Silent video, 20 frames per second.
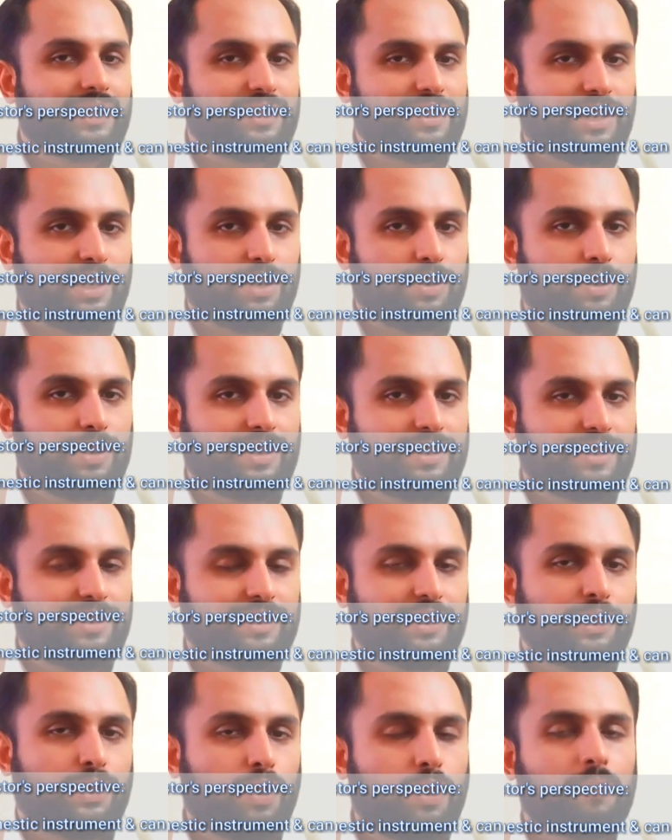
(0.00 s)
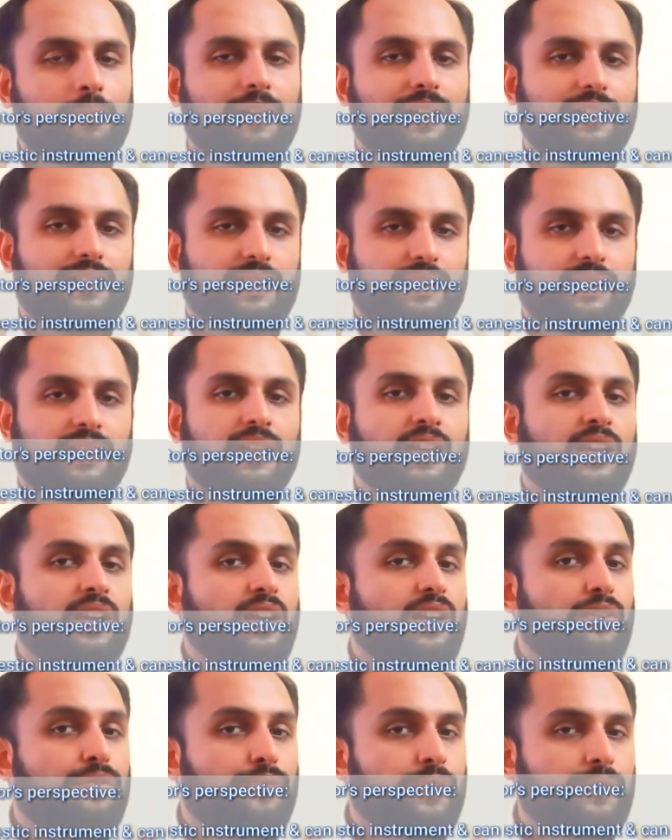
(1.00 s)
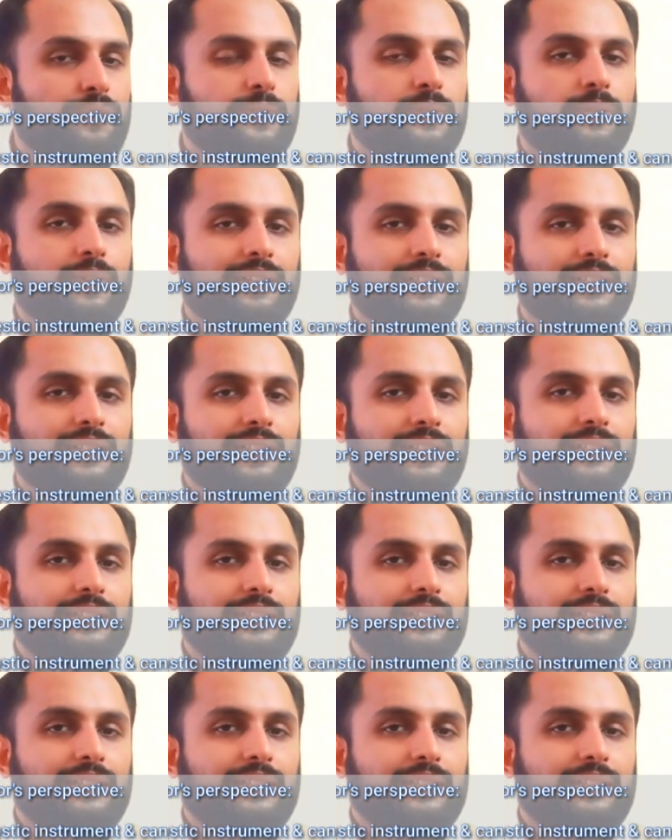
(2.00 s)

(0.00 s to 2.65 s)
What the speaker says: their securities in their home market. Fifth one,